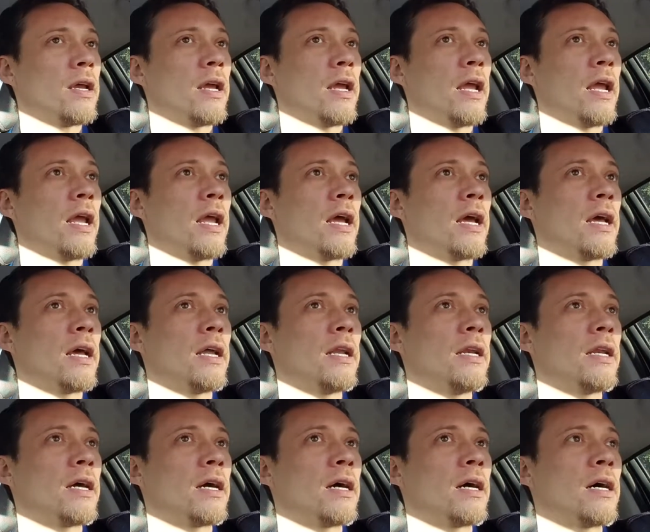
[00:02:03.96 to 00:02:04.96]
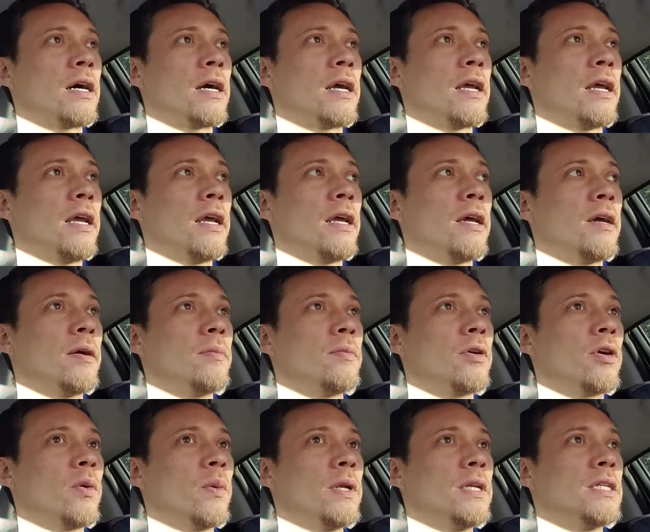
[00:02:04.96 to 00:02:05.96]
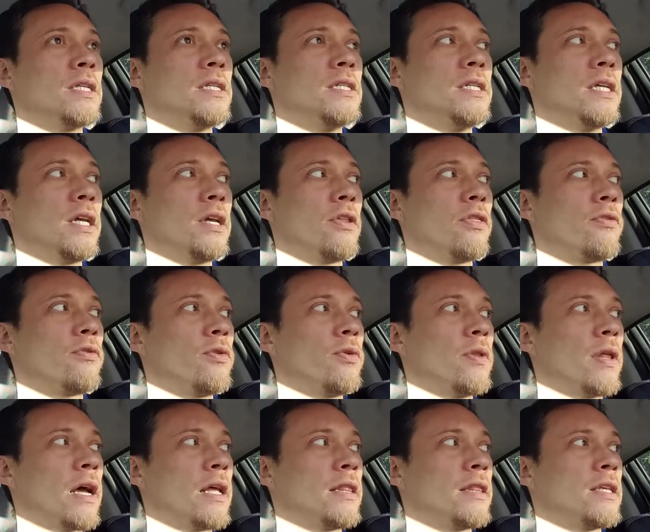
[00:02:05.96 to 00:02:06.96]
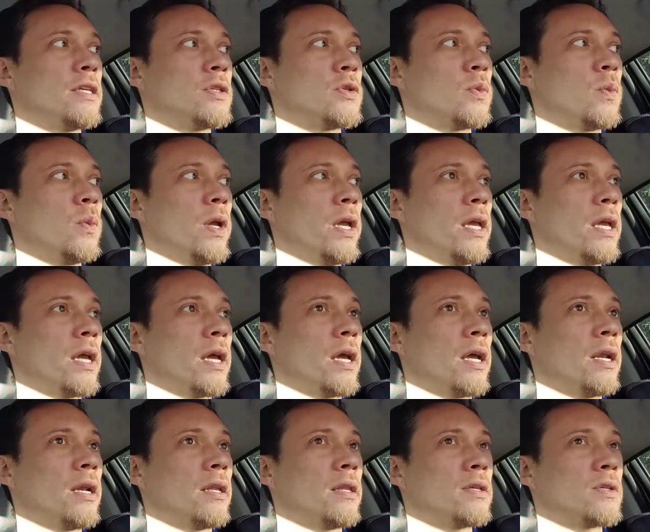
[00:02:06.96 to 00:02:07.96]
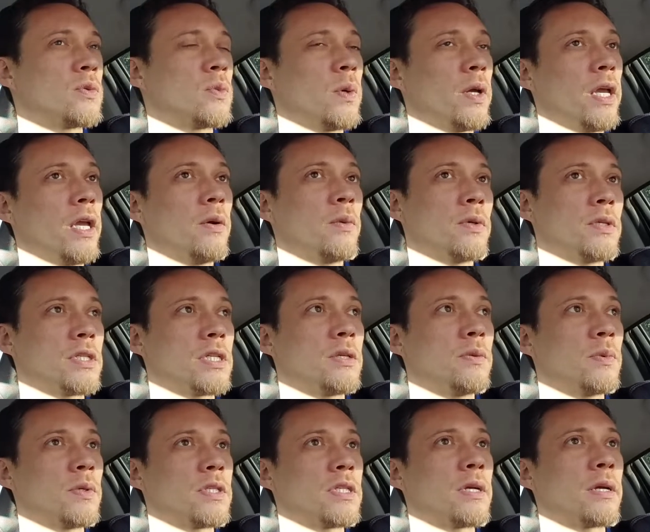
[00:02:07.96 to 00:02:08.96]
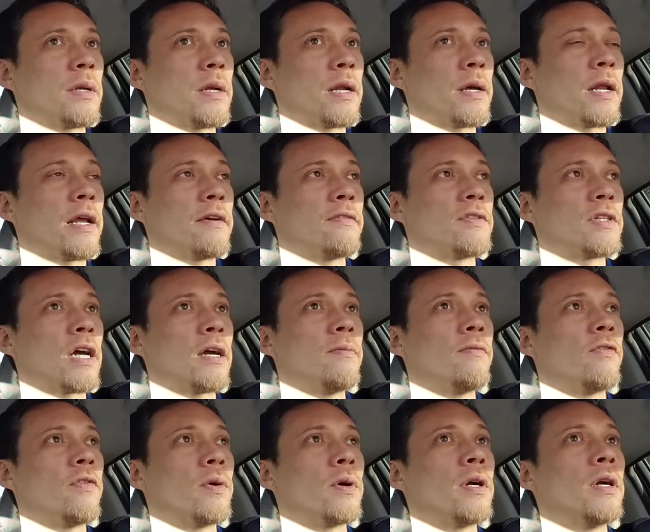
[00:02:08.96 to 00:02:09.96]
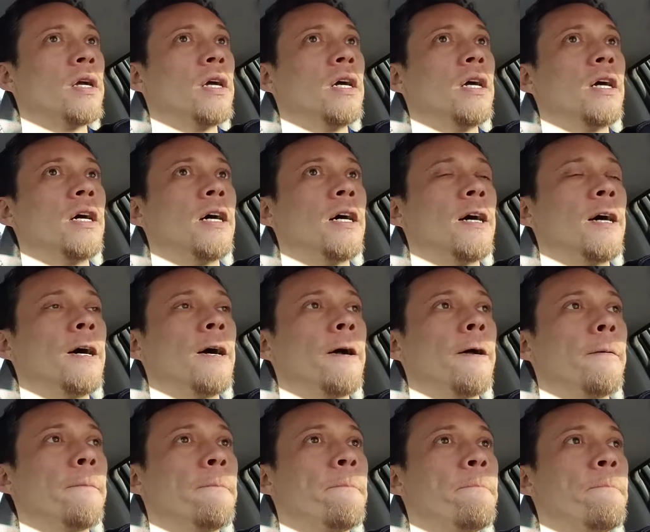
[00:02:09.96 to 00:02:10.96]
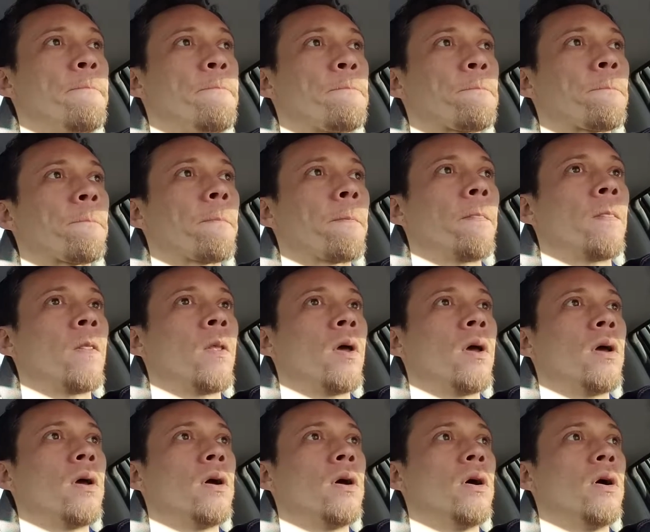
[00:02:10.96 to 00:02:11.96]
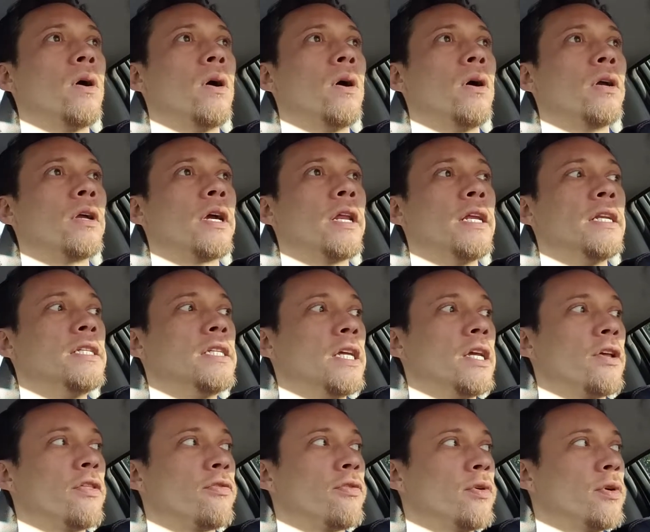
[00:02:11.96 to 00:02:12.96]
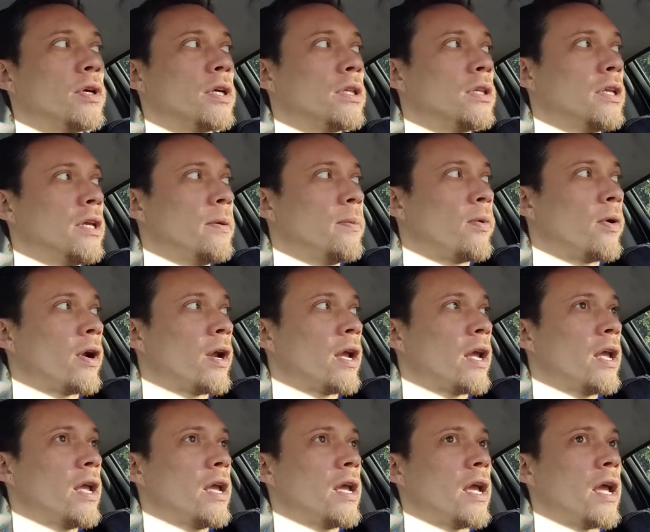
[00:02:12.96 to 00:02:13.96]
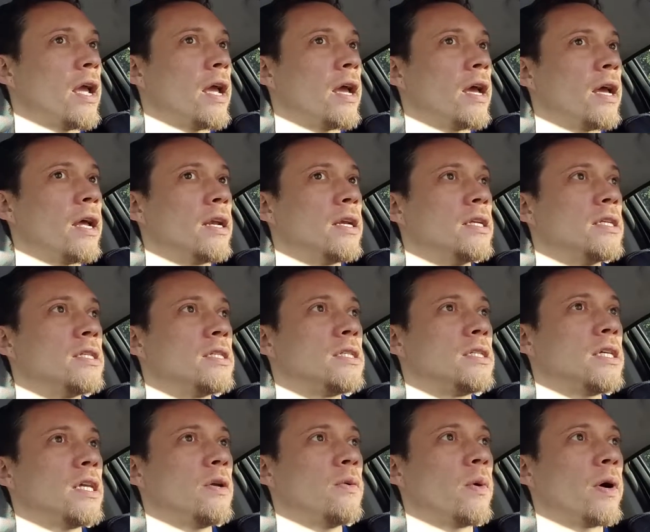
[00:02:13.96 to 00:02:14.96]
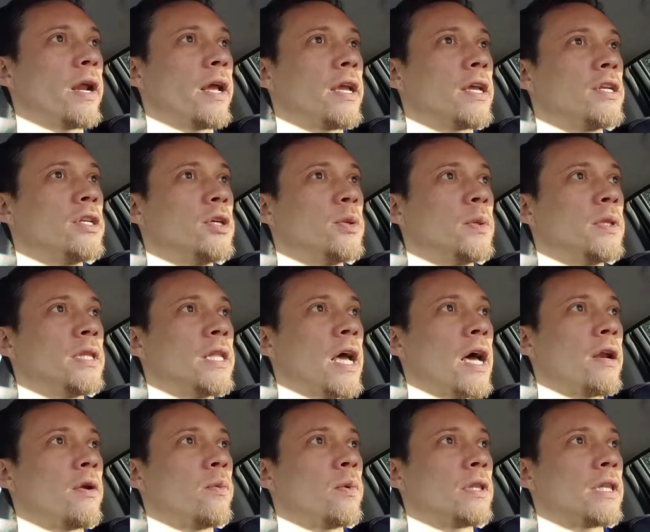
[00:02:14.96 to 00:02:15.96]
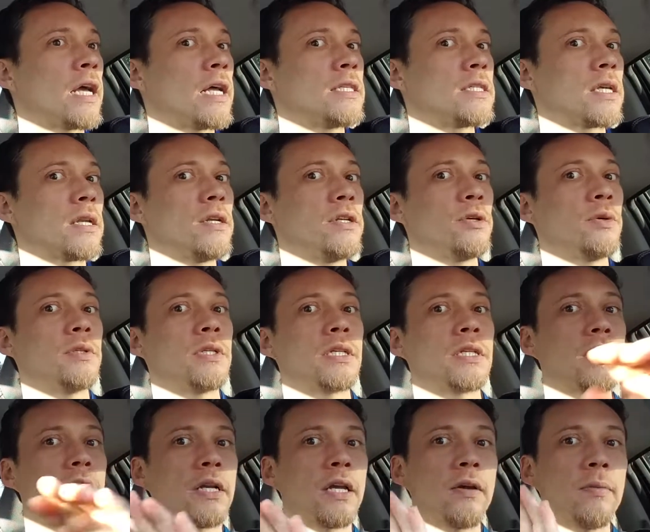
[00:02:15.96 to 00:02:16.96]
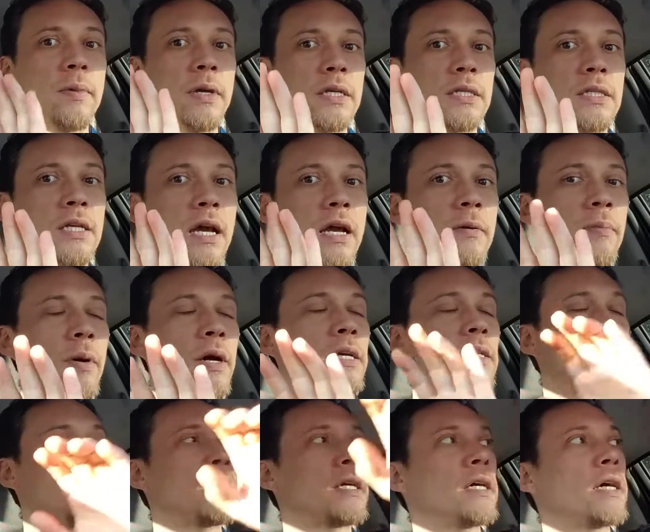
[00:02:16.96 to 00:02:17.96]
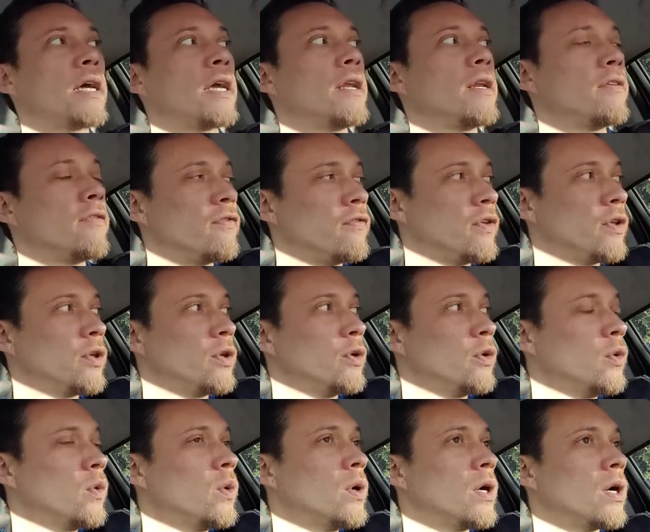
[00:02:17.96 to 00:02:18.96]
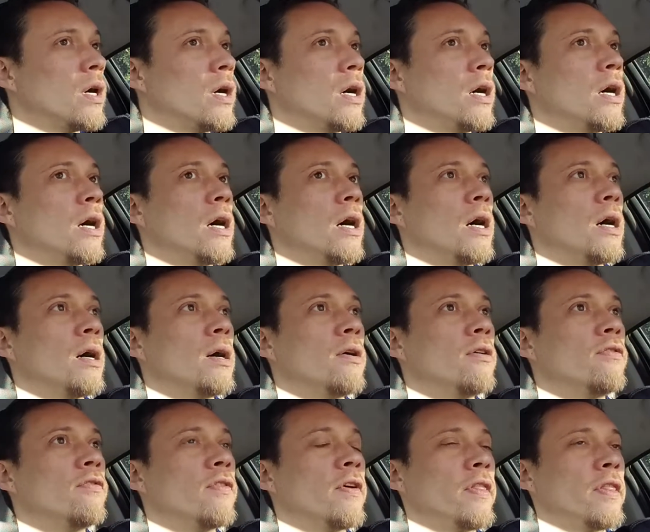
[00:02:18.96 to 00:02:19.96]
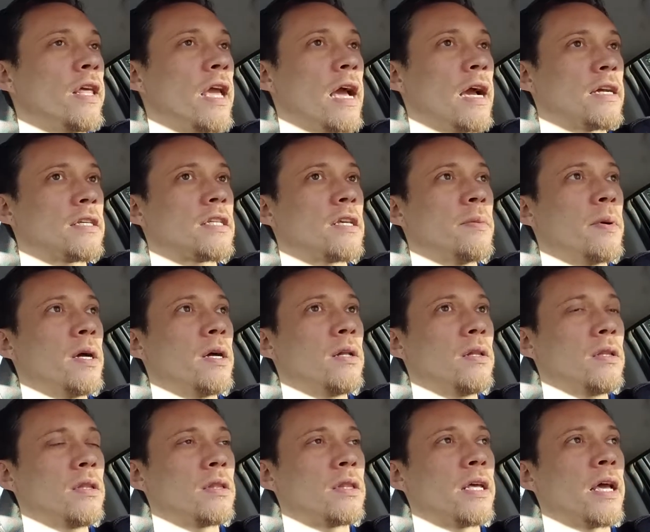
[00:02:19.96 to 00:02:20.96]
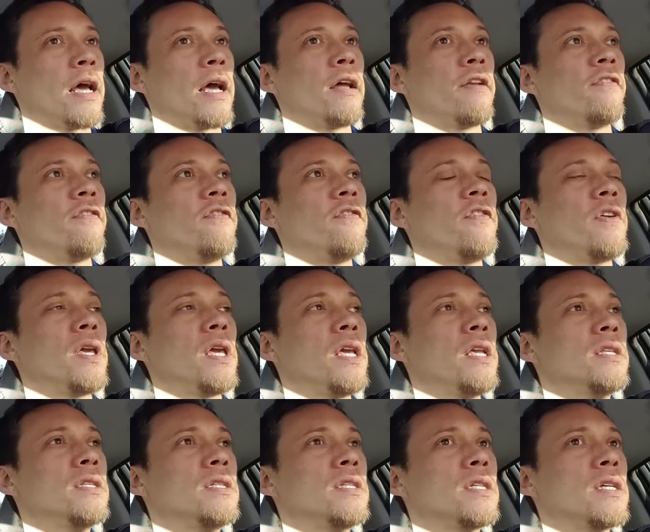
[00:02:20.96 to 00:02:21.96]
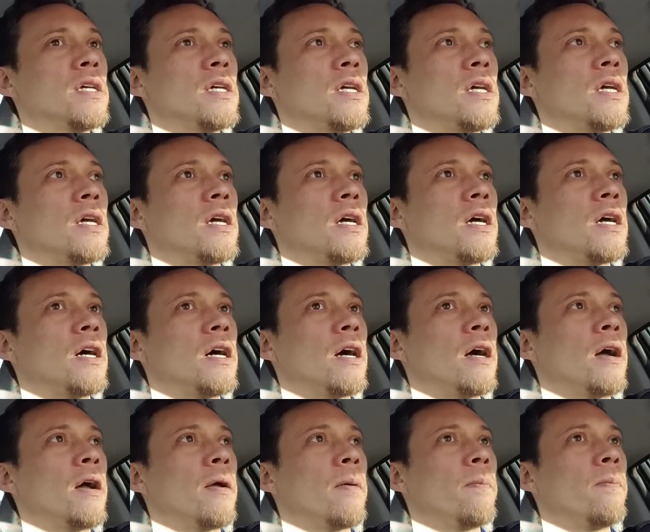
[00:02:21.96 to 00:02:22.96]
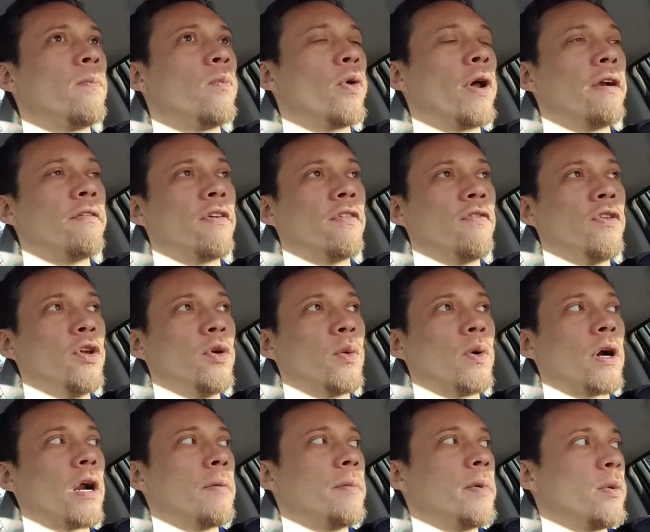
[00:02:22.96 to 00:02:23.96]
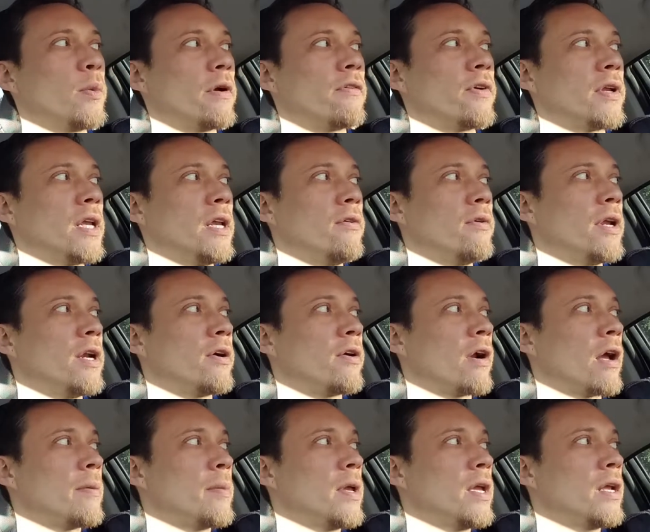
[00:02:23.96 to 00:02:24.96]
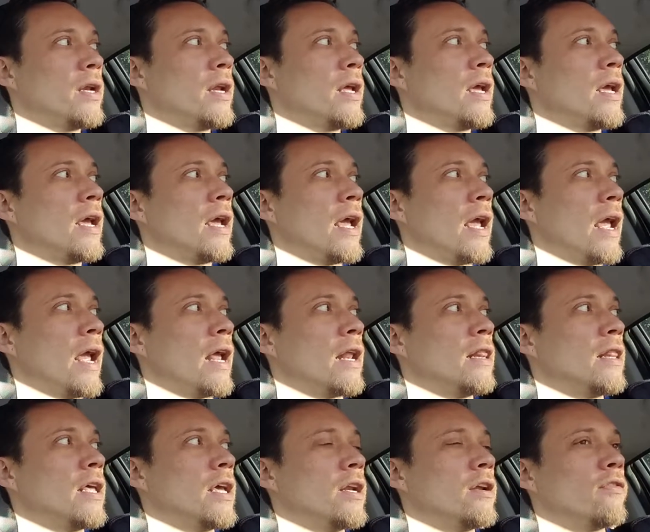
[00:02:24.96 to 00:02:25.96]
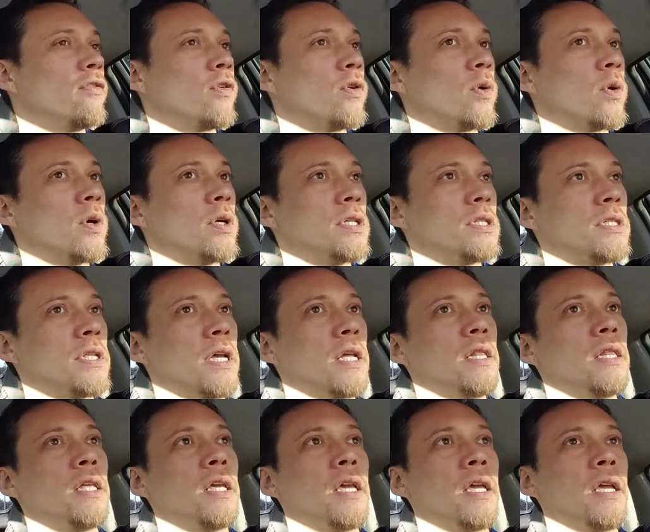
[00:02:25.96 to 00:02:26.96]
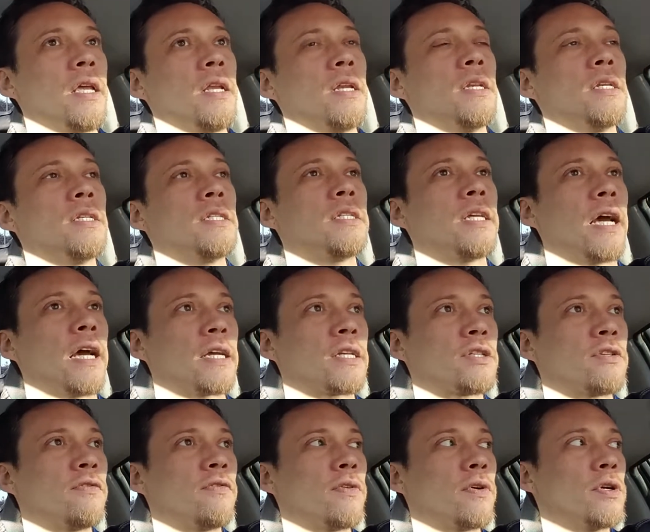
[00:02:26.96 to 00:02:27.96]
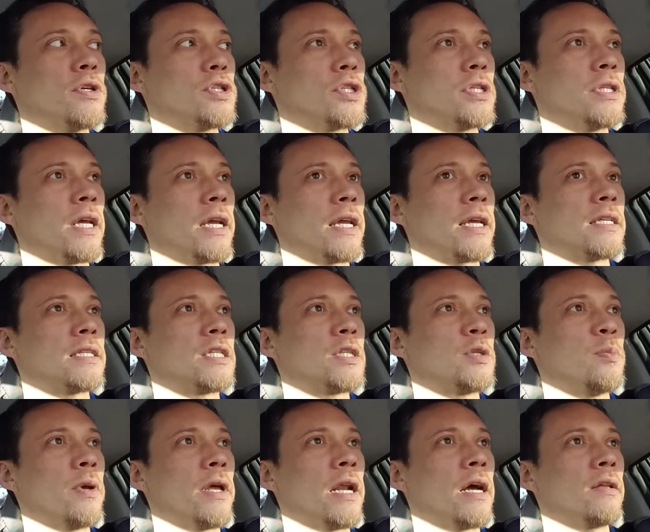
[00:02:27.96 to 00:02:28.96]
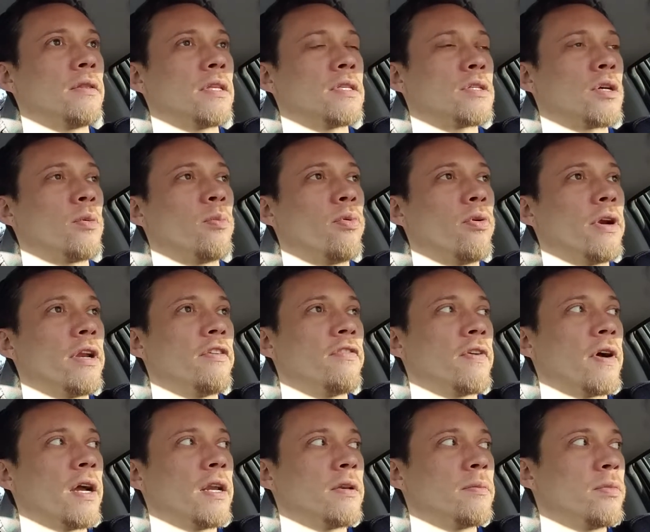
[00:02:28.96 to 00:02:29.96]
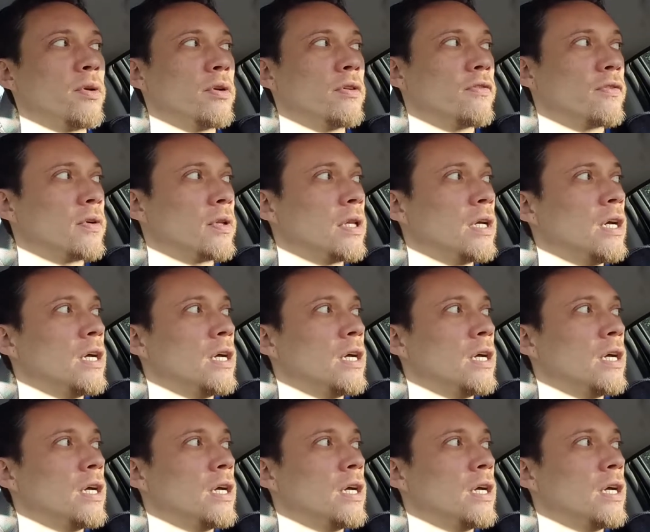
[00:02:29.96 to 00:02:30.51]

and I am going to dig through that this week. We'll see what I have time for. Gonna dig through Calibre and see what I can do with that. And what that's gonna do is that's gonna give me a side-by-side view of the XML that feeds whatever viewer I'm in, whatever e-reader I'm in, and then of course then the text version that gets spit out that's all prettified and beautiful.